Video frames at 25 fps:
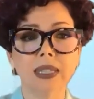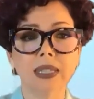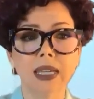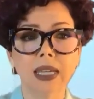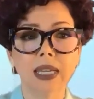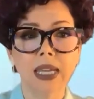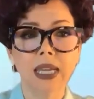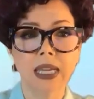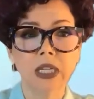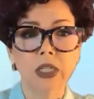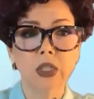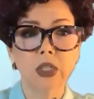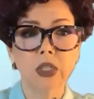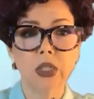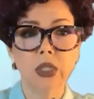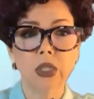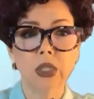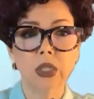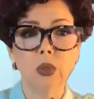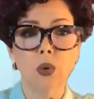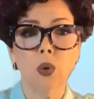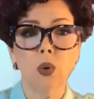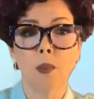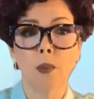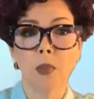
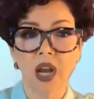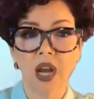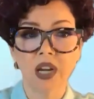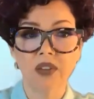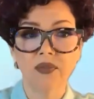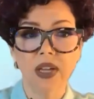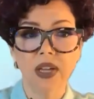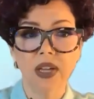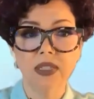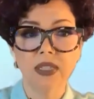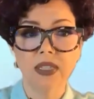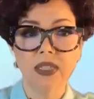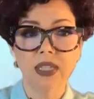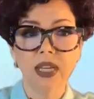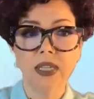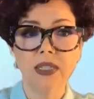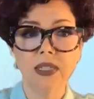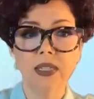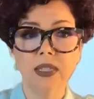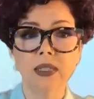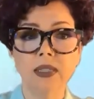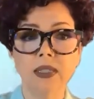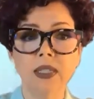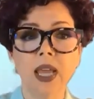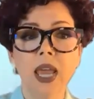into modified
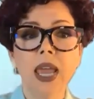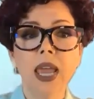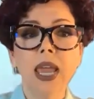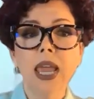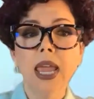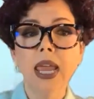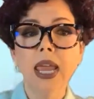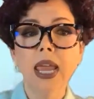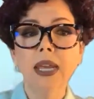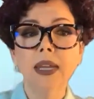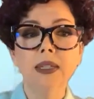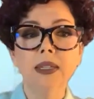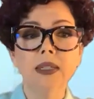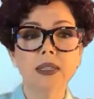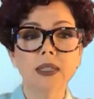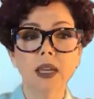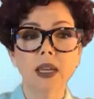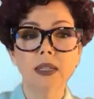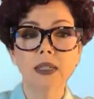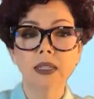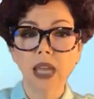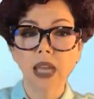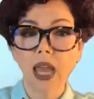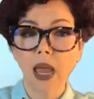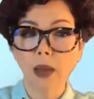stasis, and it's
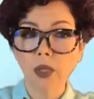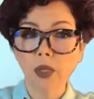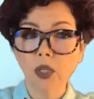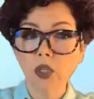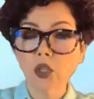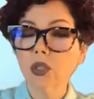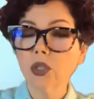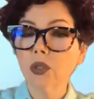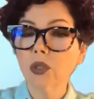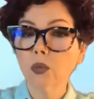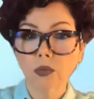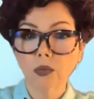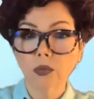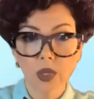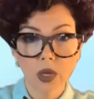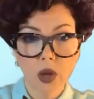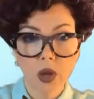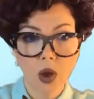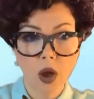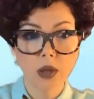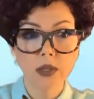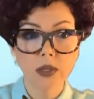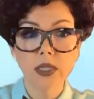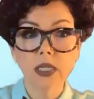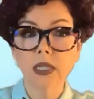established the
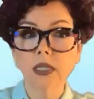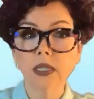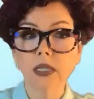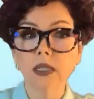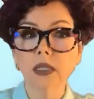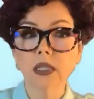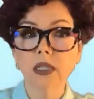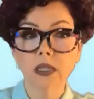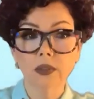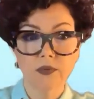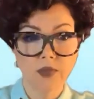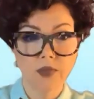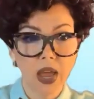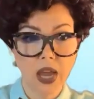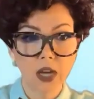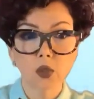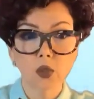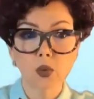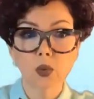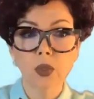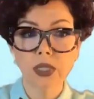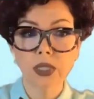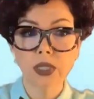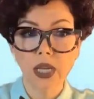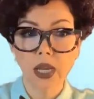content's
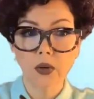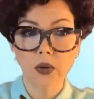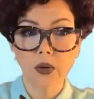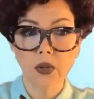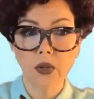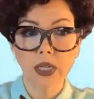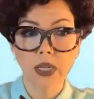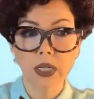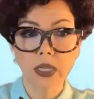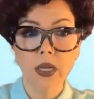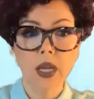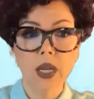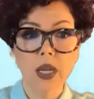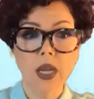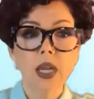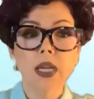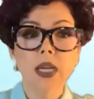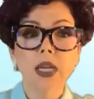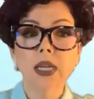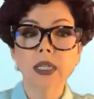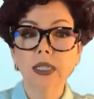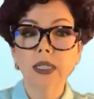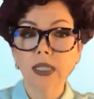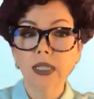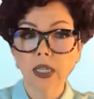factual integrity,
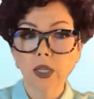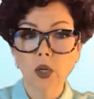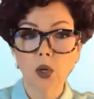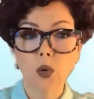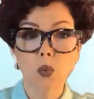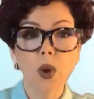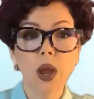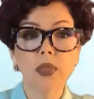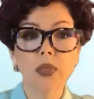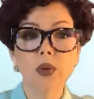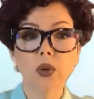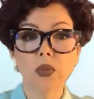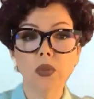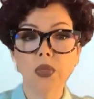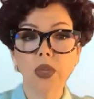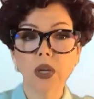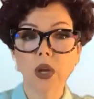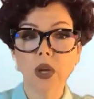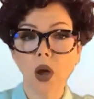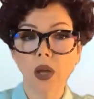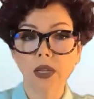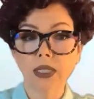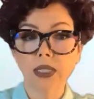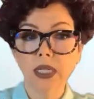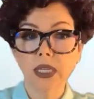consider whether the
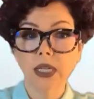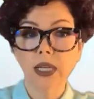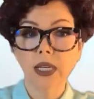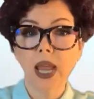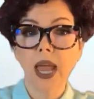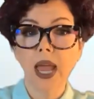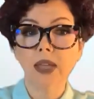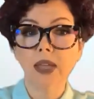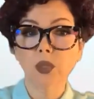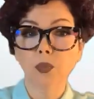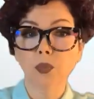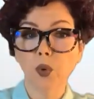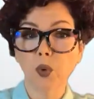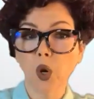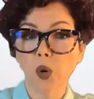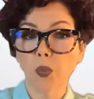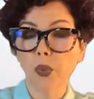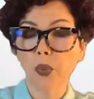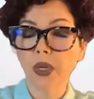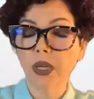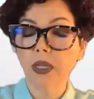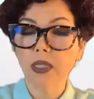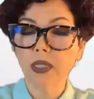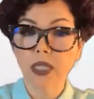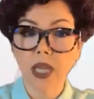content has
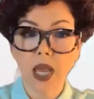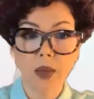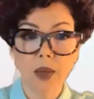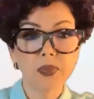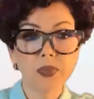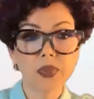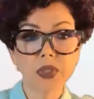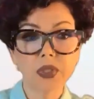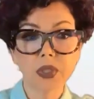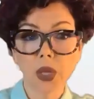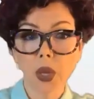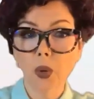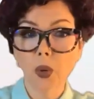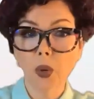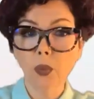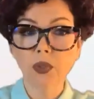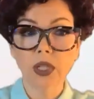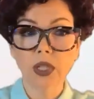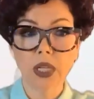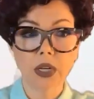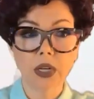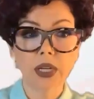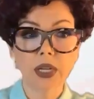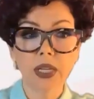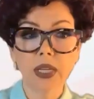appropriate depth, scope,
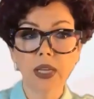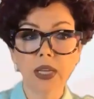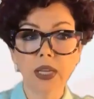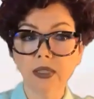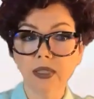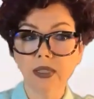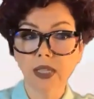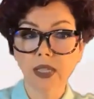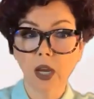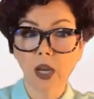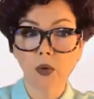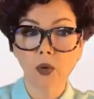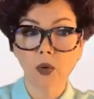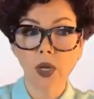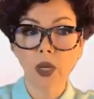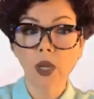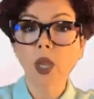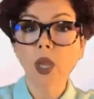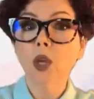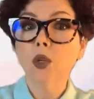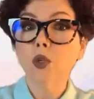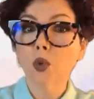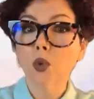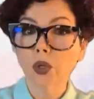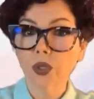clarity, etc.,
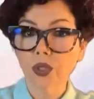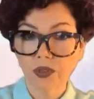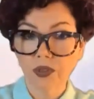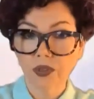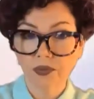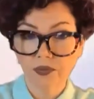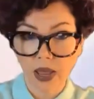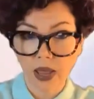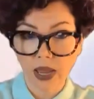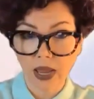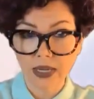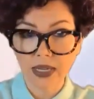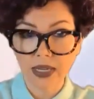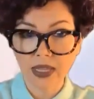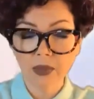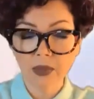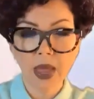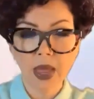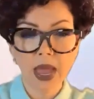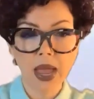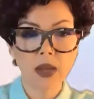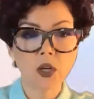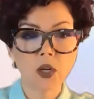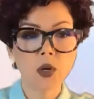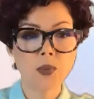towards defining the
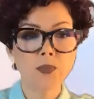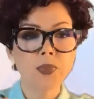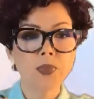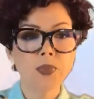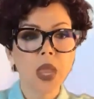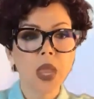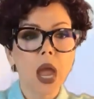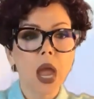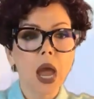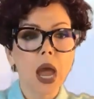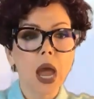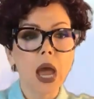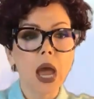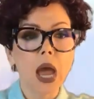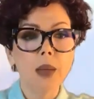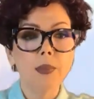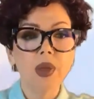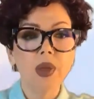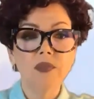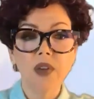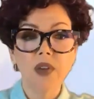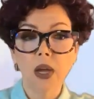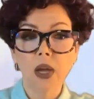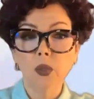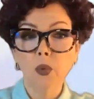matter,
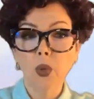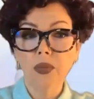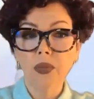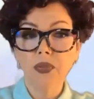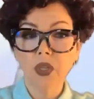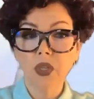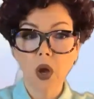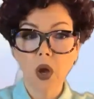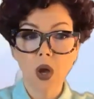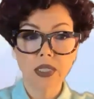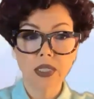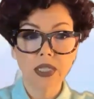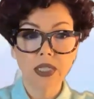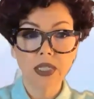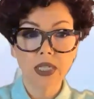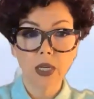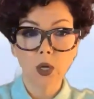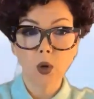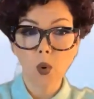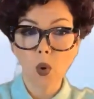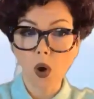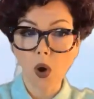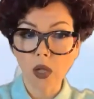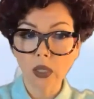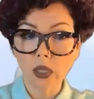evaluate the content
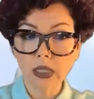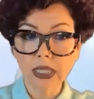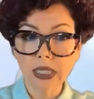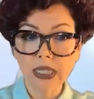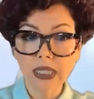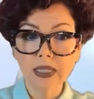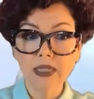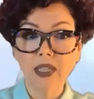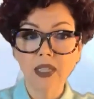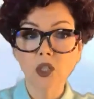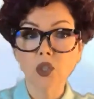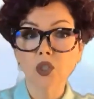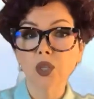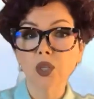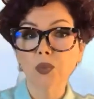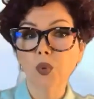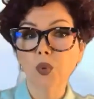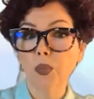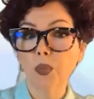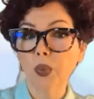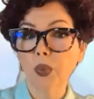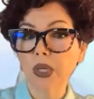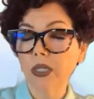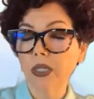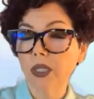quality, such as
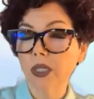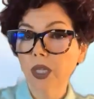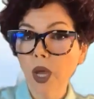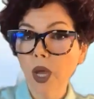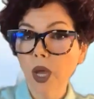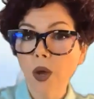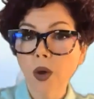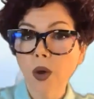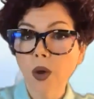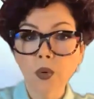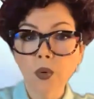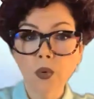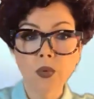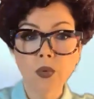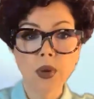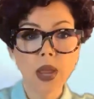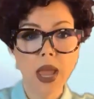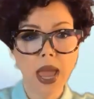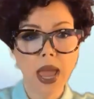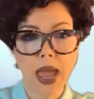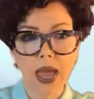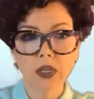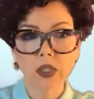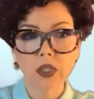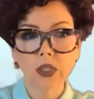appropriate tone,
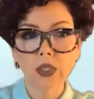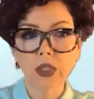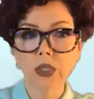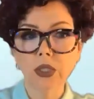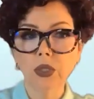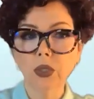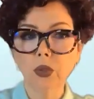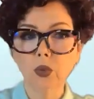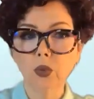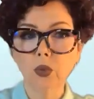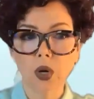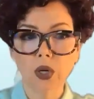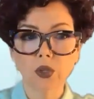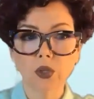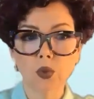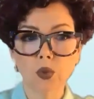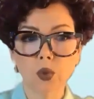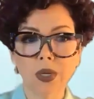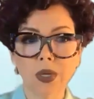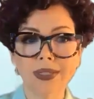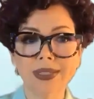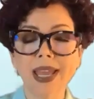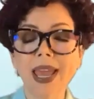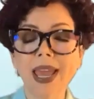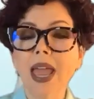attitude, word
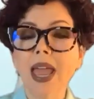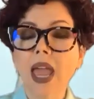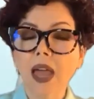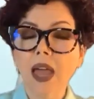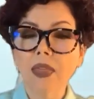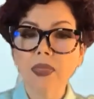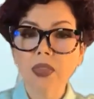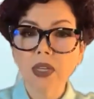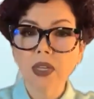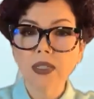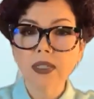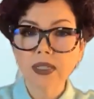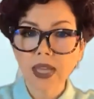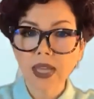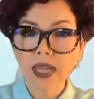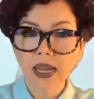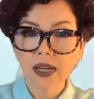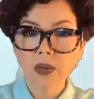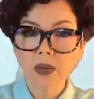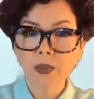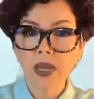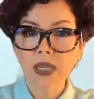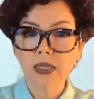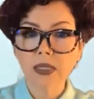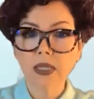choice, and then say to
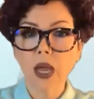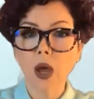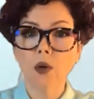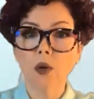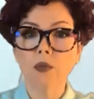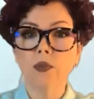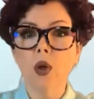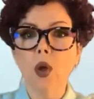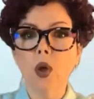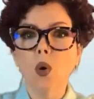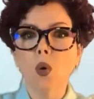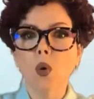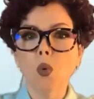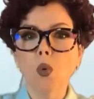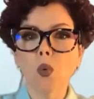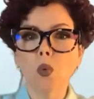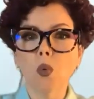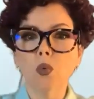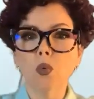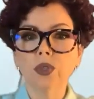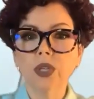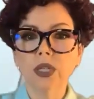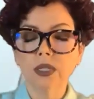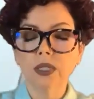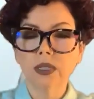myself,
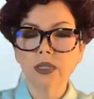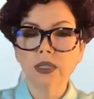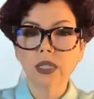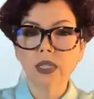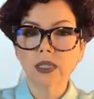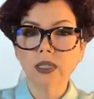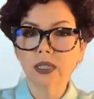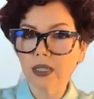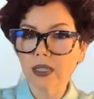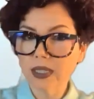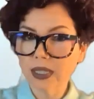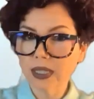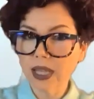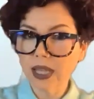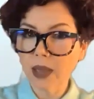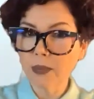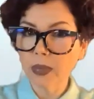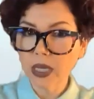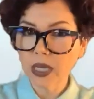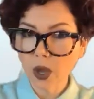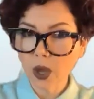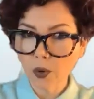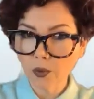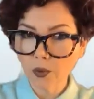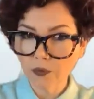does this let me
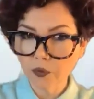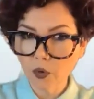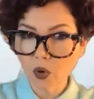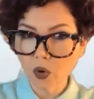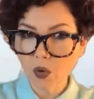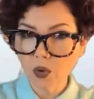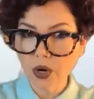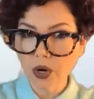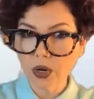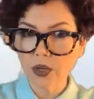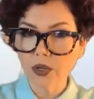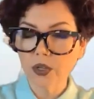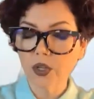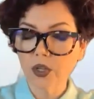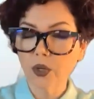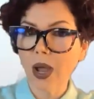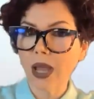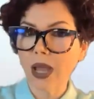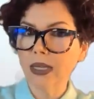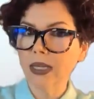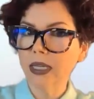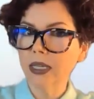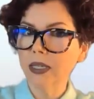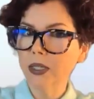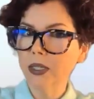go forward? Do I
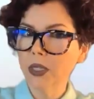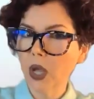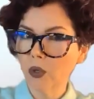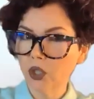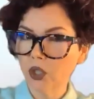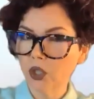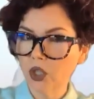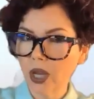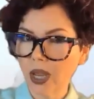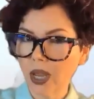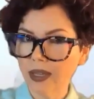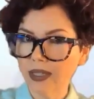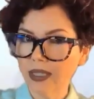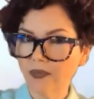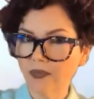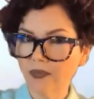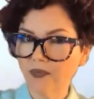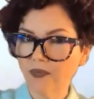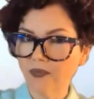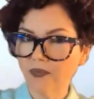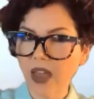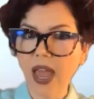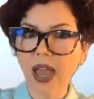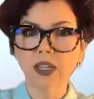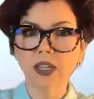need to go check some
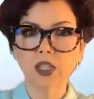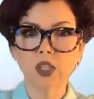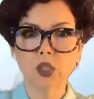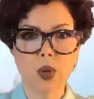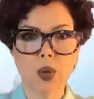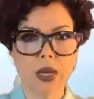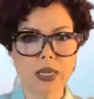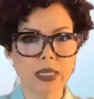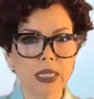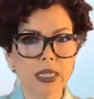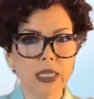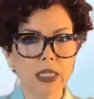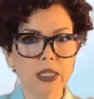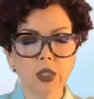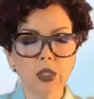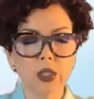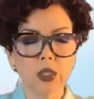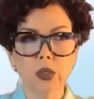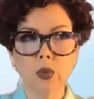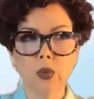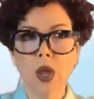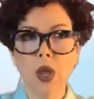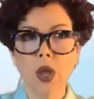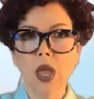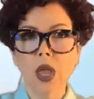facts? Do I need
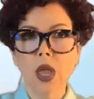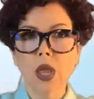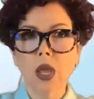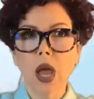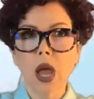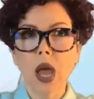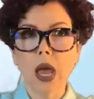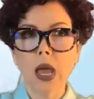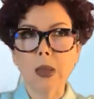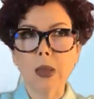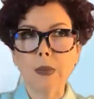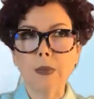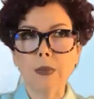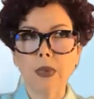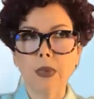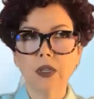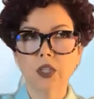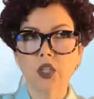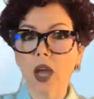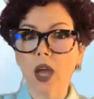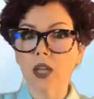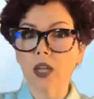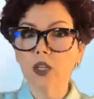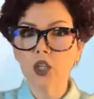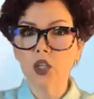to
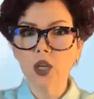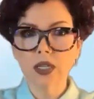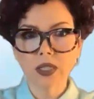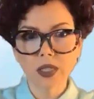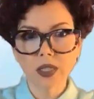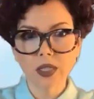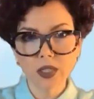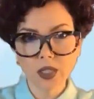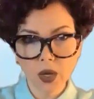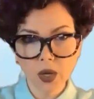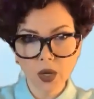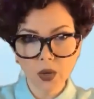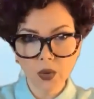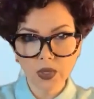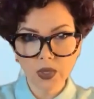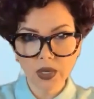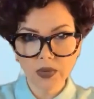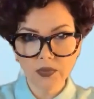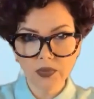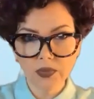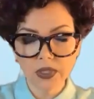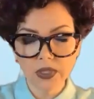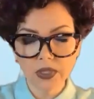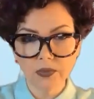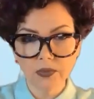adjust the tone of
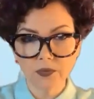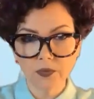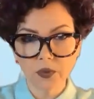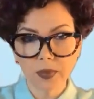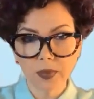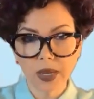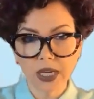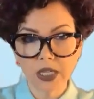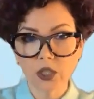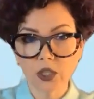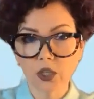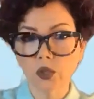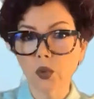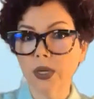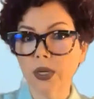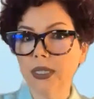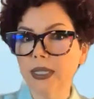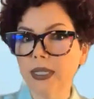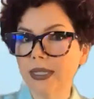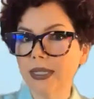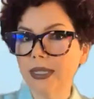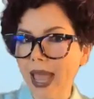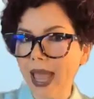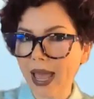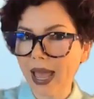this information? Do I need
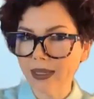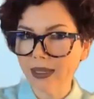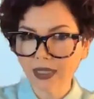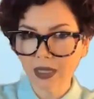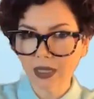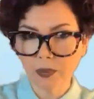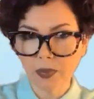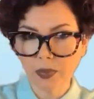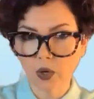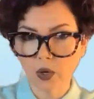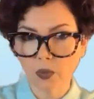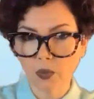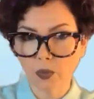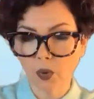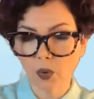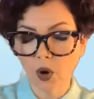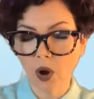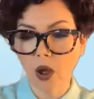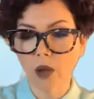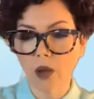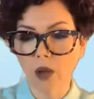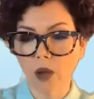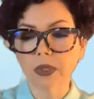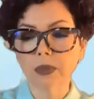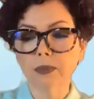to ask a better
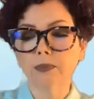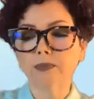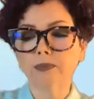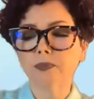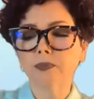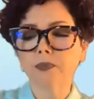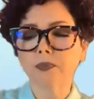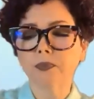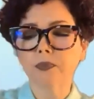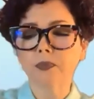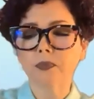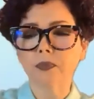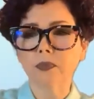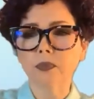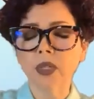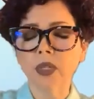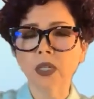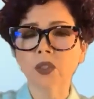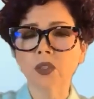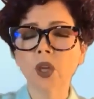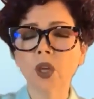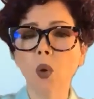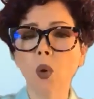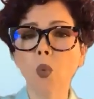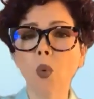prompt?
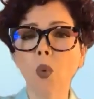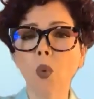So